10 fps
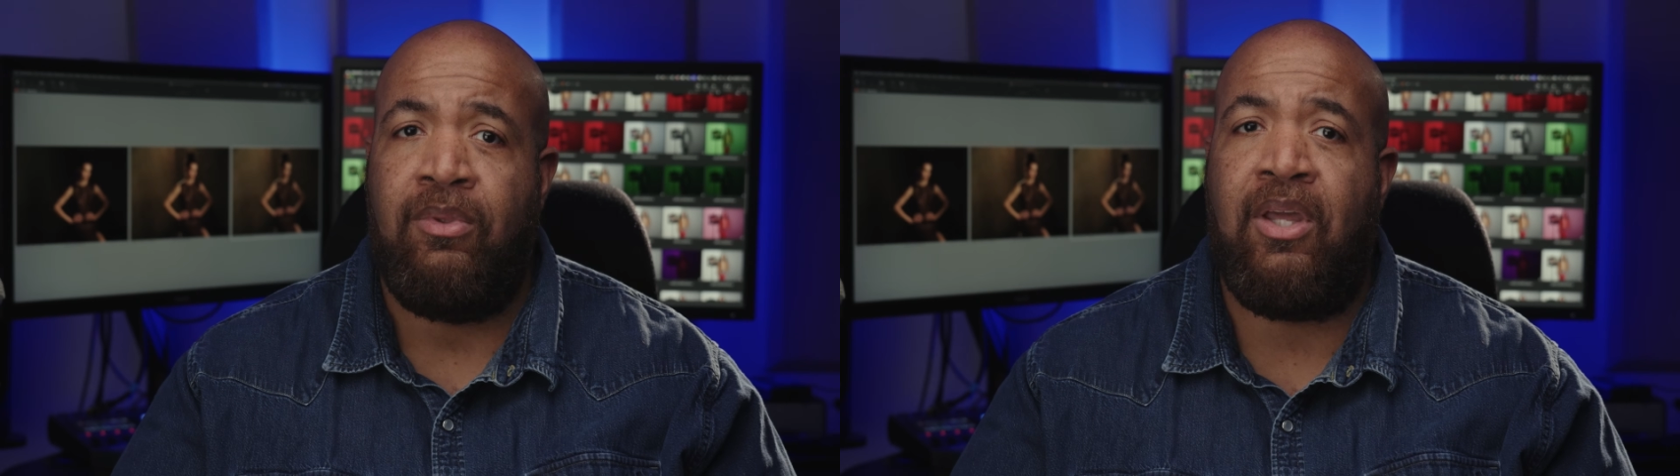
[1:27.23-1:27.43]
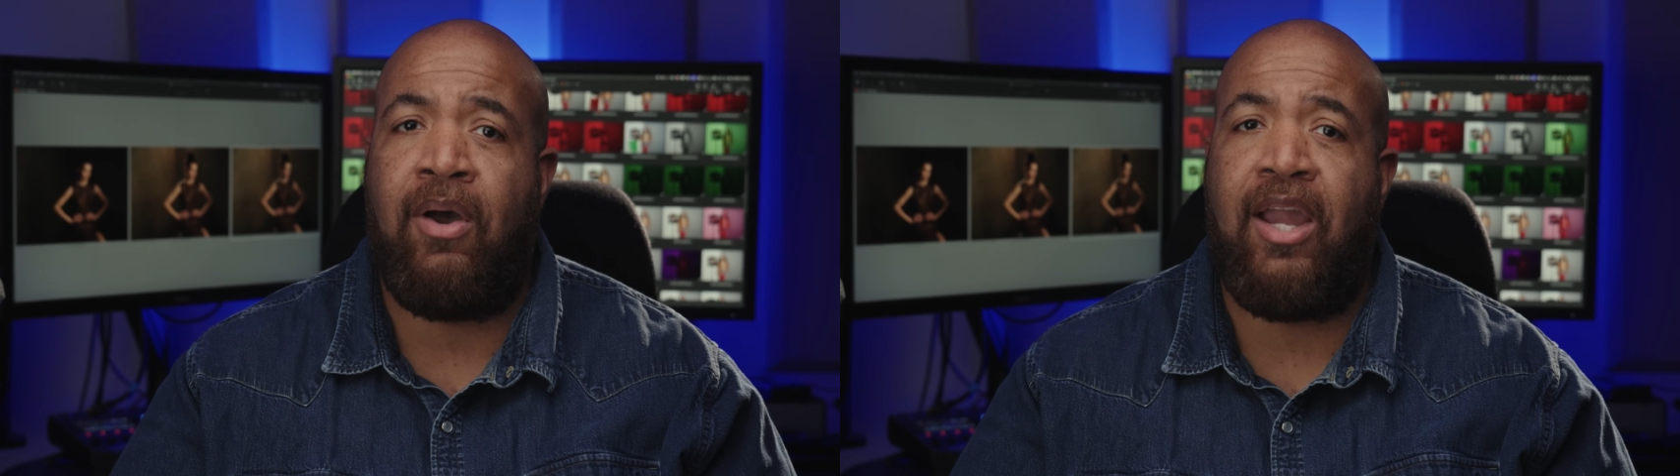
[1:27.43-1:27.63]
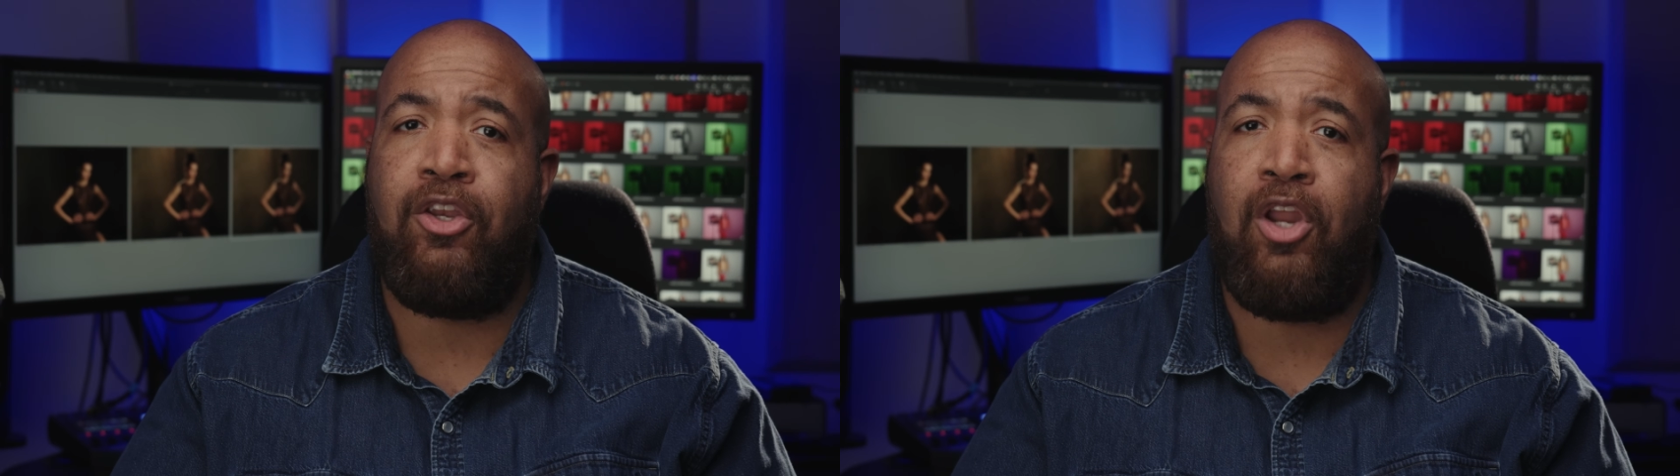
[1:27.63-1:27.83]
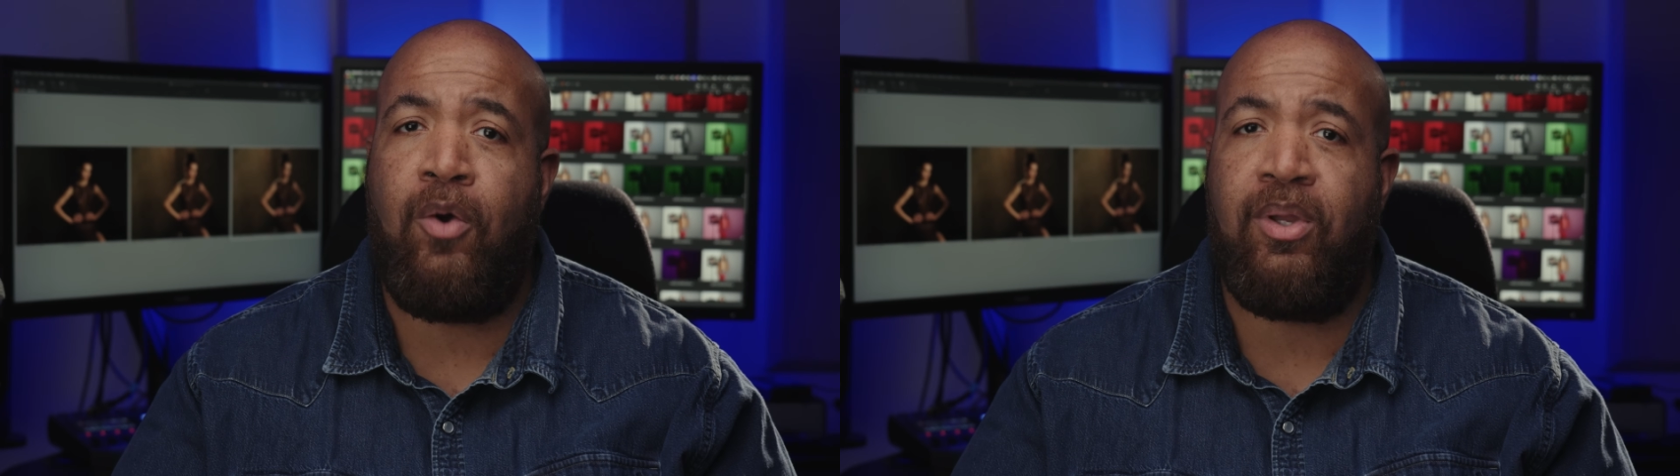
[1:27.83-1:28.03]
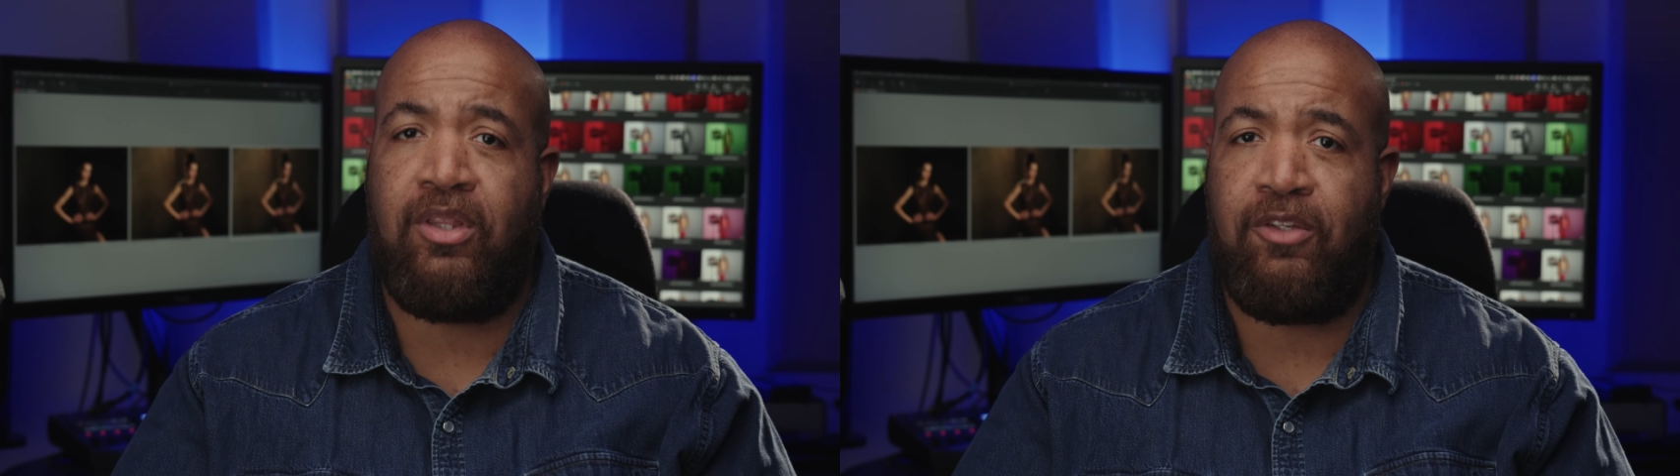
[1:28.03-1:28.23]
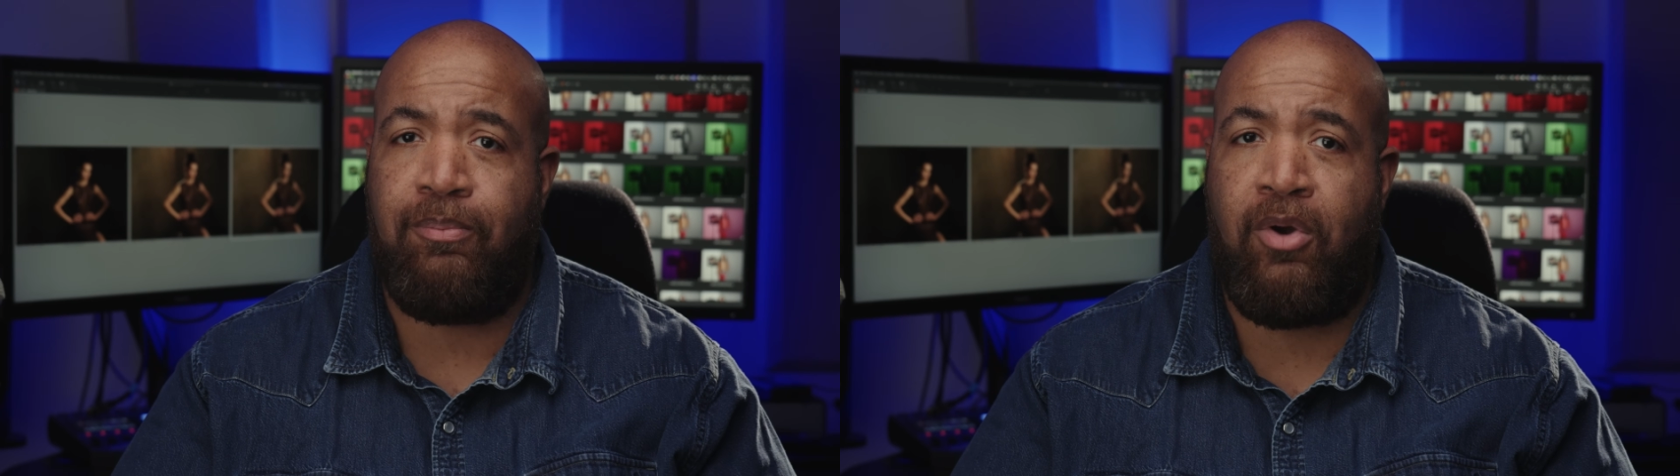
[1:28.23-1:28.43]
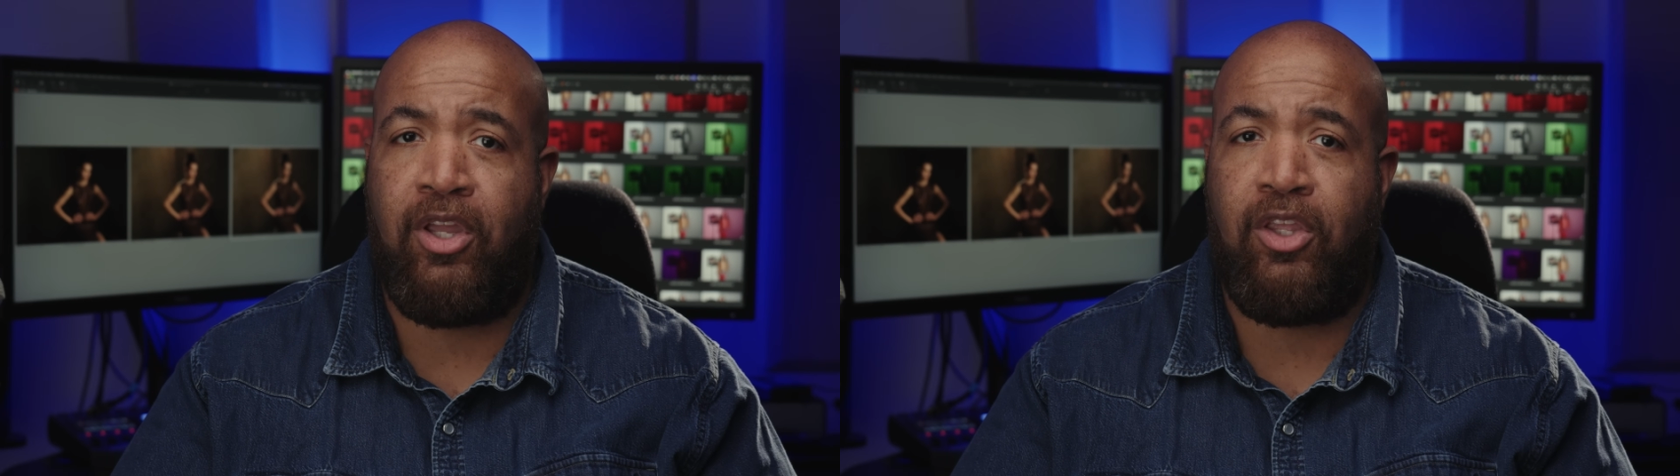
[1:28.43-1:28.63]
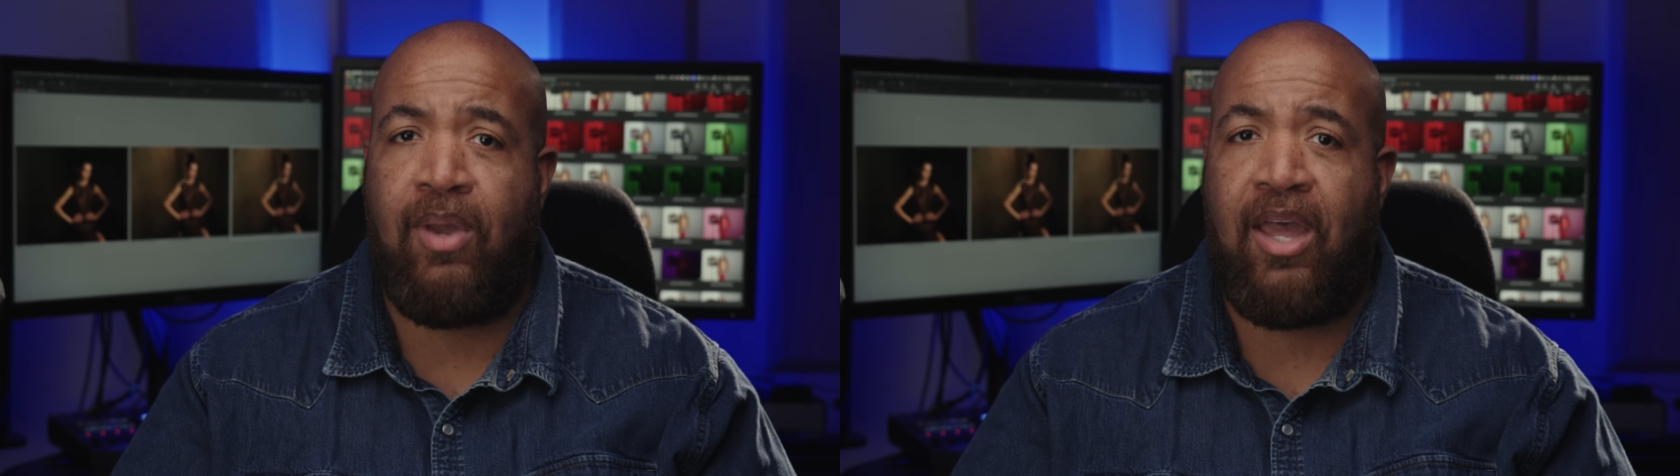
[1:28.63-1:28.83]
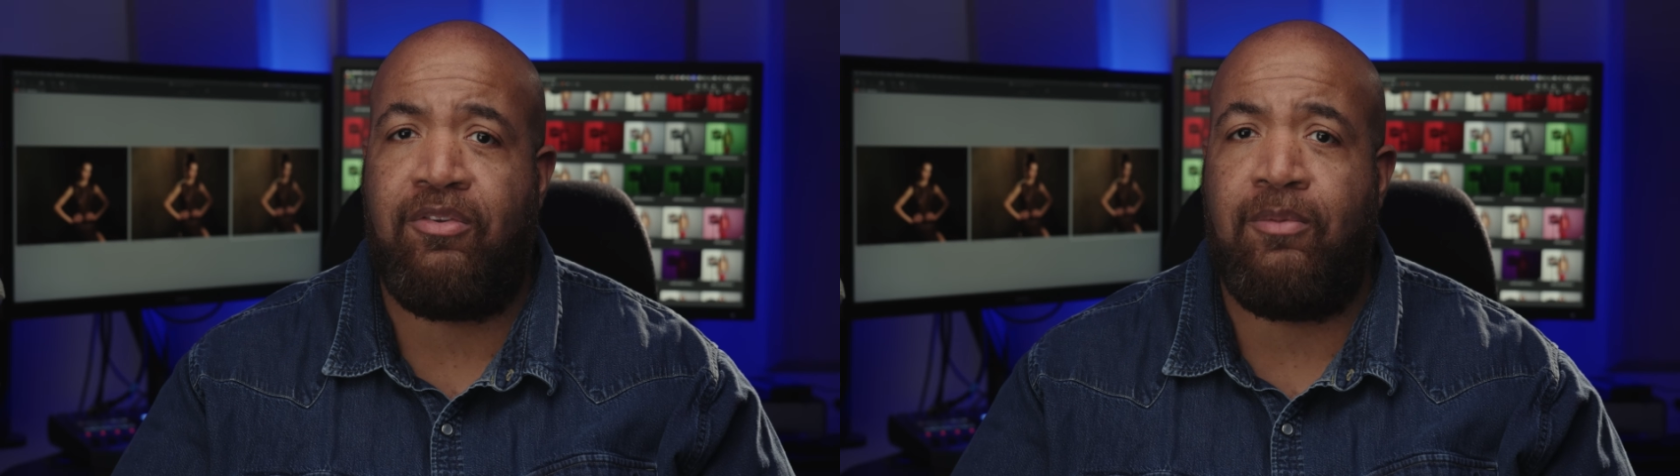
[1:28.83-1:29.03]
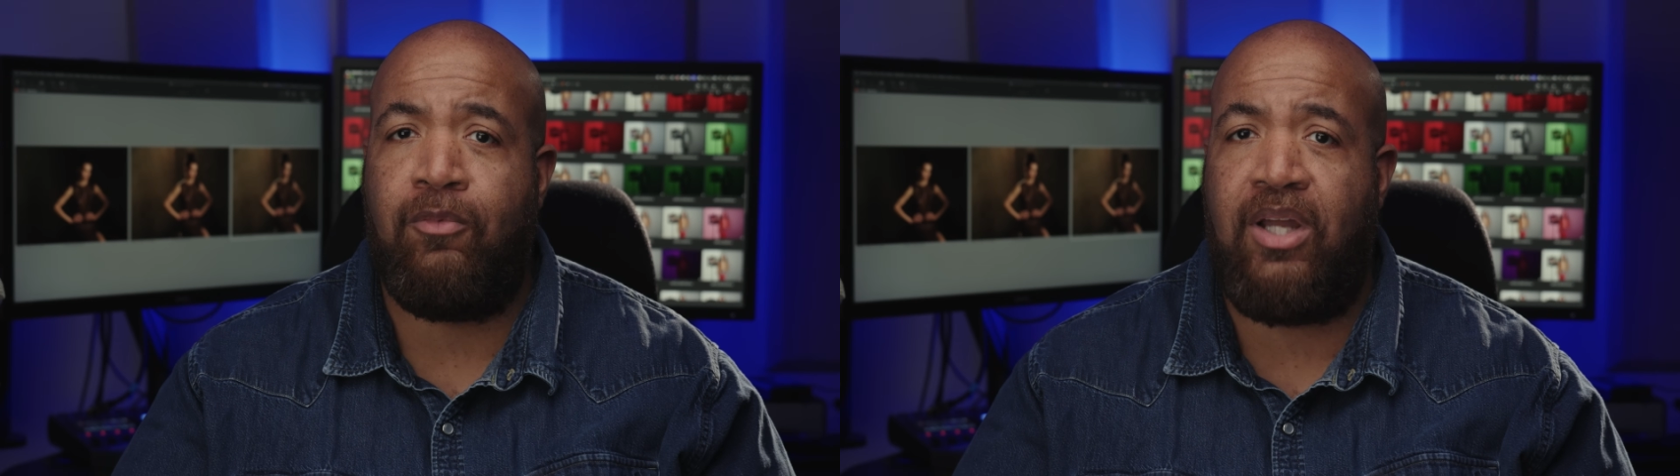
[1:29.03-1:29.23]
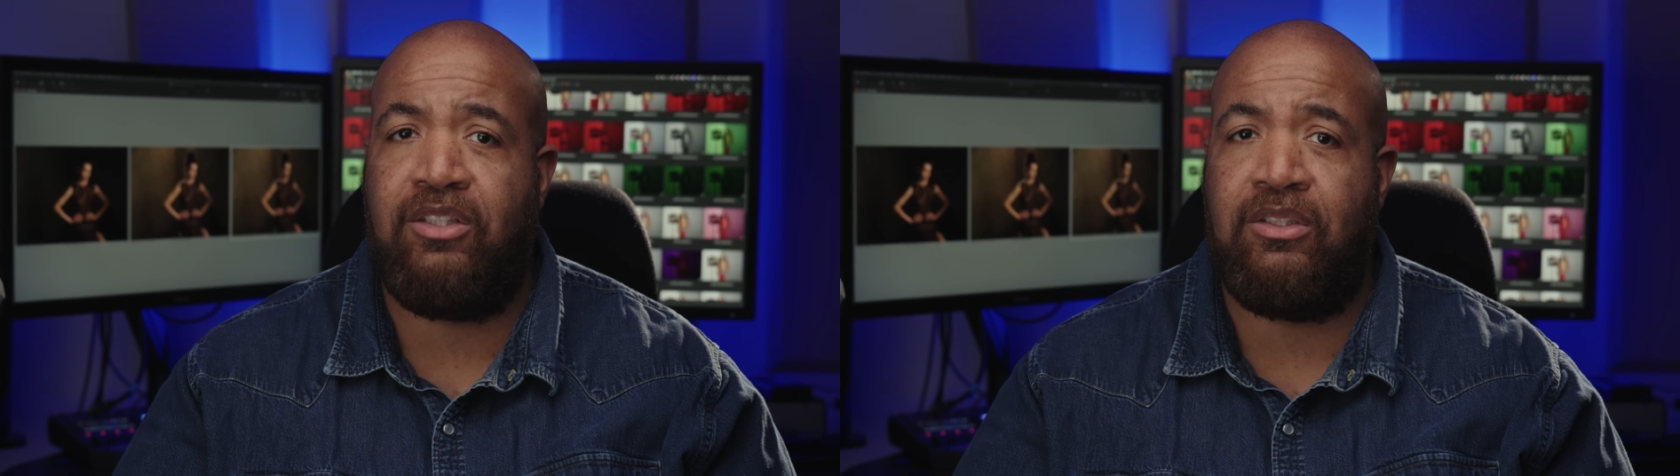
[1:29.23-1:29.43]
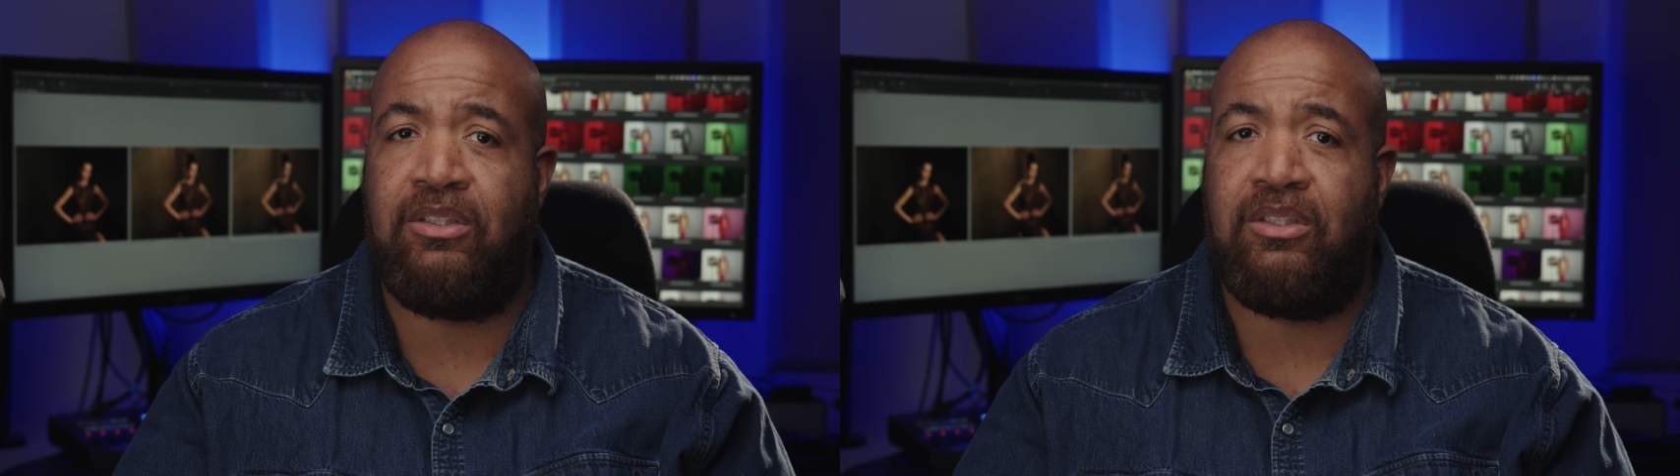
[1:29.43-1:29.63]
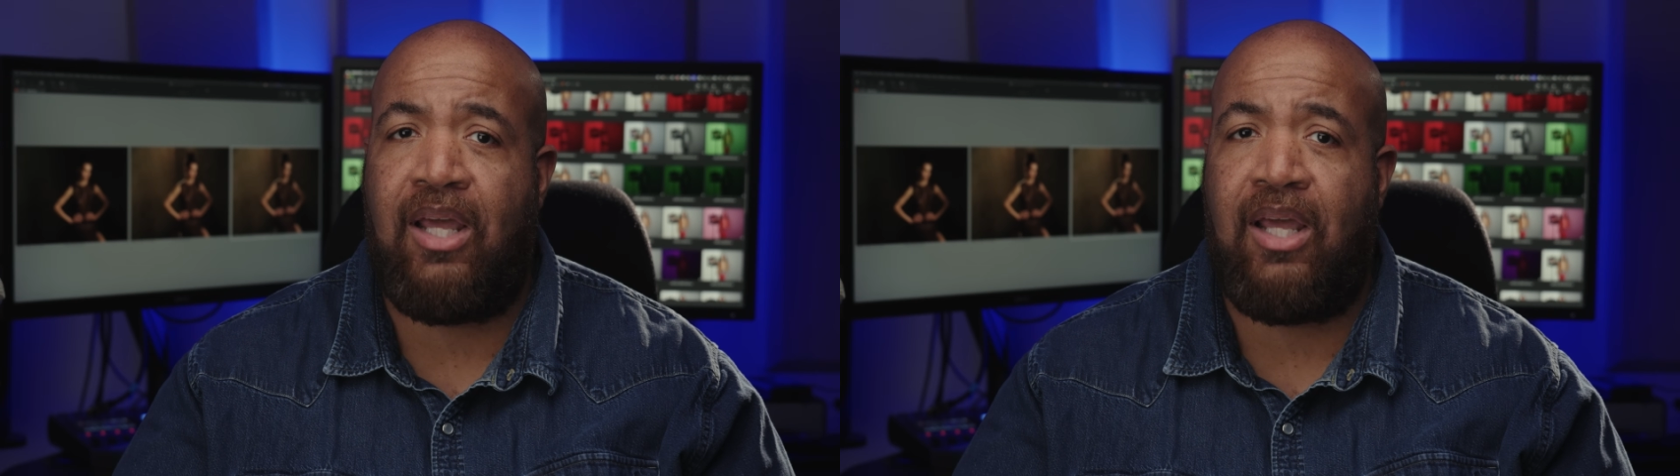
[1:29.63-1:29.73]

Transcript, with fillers: Now I know at this point you have some questions